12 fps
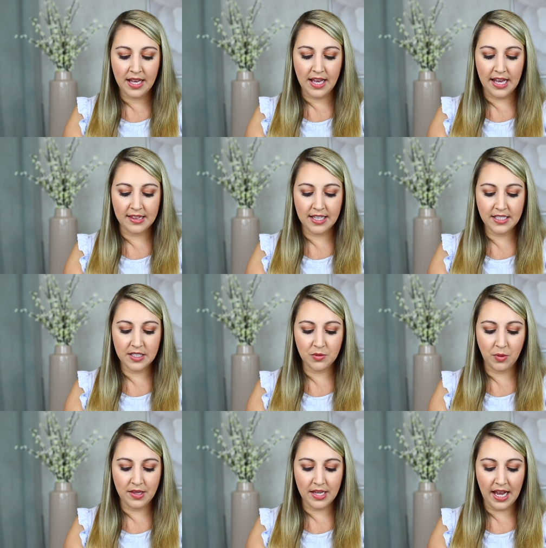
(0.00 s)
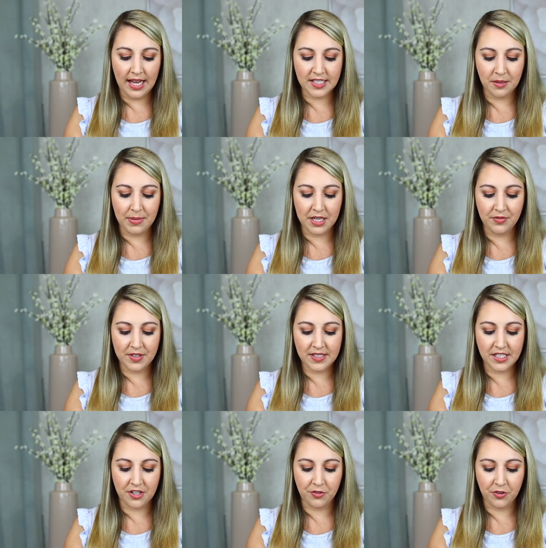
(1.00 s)
and this is one that has a bit of a
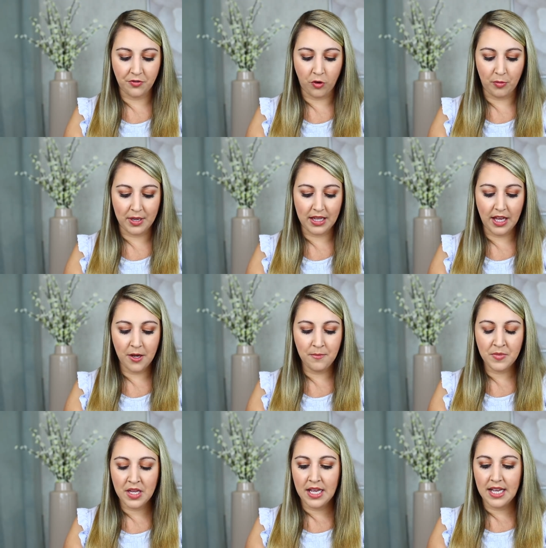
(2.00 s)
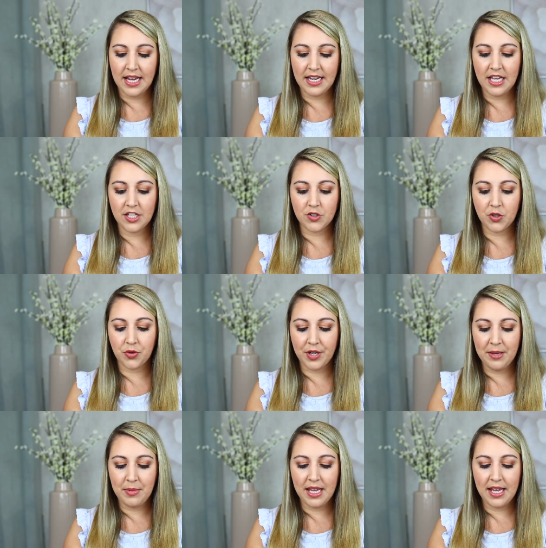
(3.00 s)
stiffer formula. It is
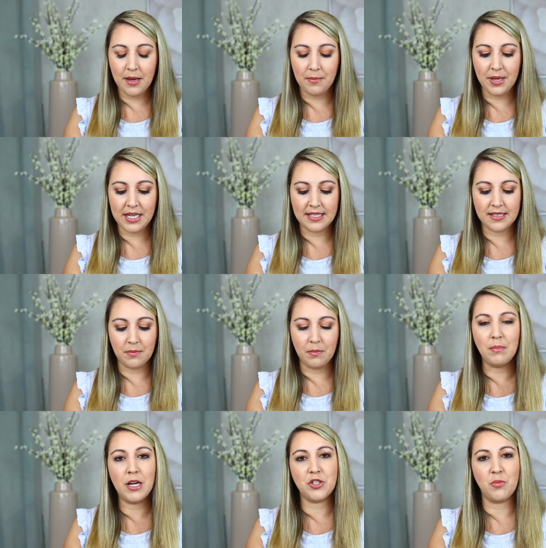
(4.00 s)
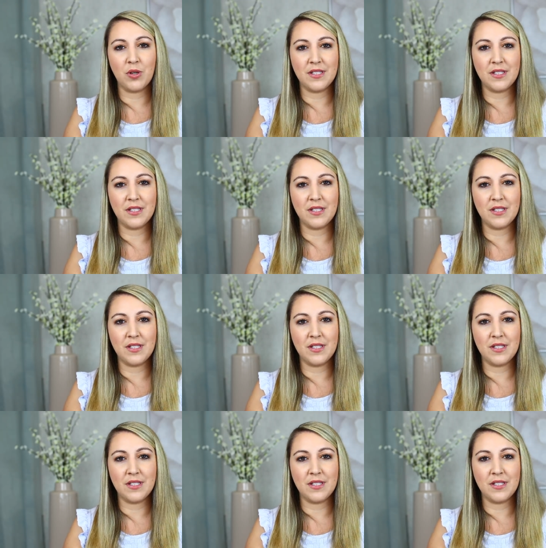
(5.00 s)
creamy, but it's much more